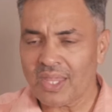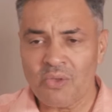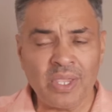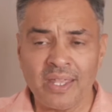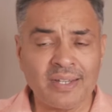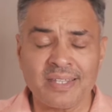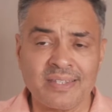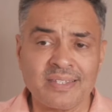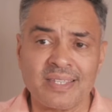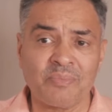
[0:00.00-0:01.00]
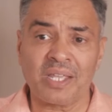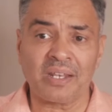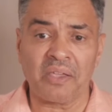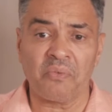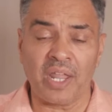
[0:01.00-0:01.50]
we cannot suggest
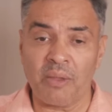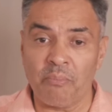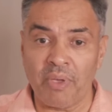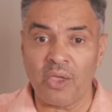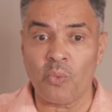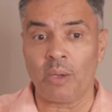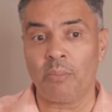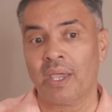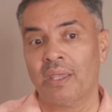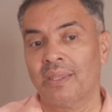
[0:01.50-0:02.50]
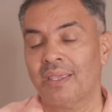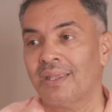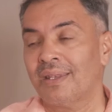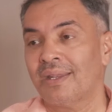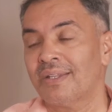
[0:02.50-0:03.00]
something like very big whereby you
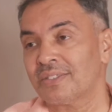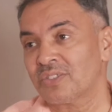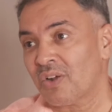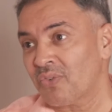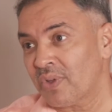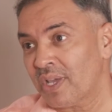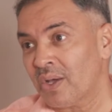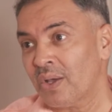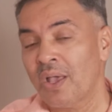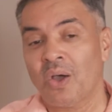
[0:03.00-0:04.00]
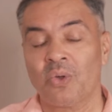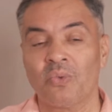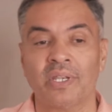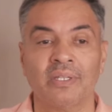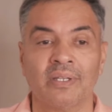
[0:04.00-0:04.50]
need a software or
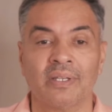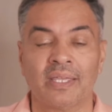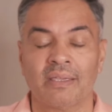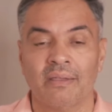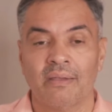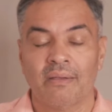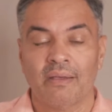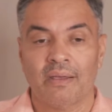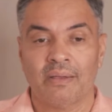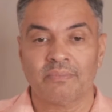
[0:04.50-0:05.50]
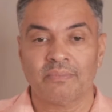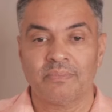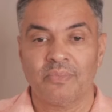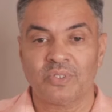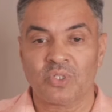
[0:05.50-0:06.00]
very
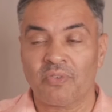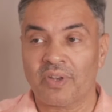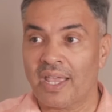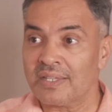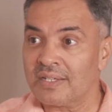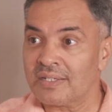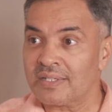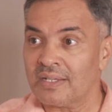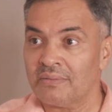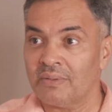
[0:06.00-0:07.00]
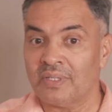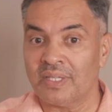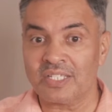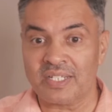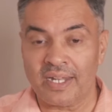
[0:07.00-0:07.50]
soft gadgets and
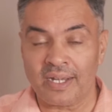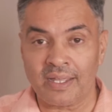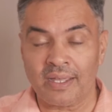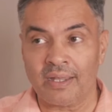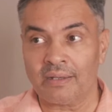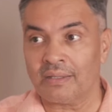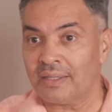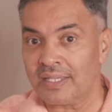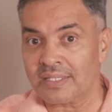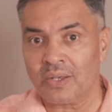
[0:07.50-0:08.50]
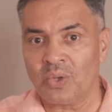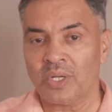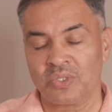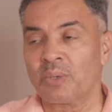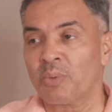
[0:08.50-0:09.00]
this data and this. No,
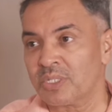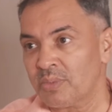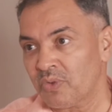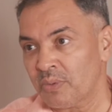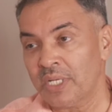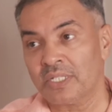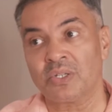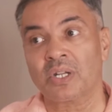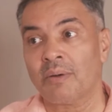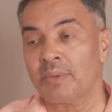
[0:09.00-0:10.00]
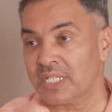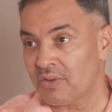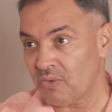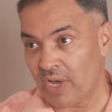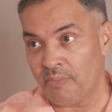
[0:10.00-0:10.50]
it's not possible for me. It's not
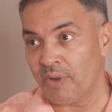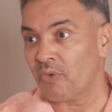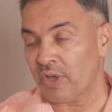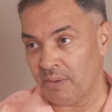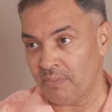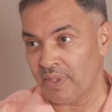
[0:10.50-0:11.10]
commercially viable for him.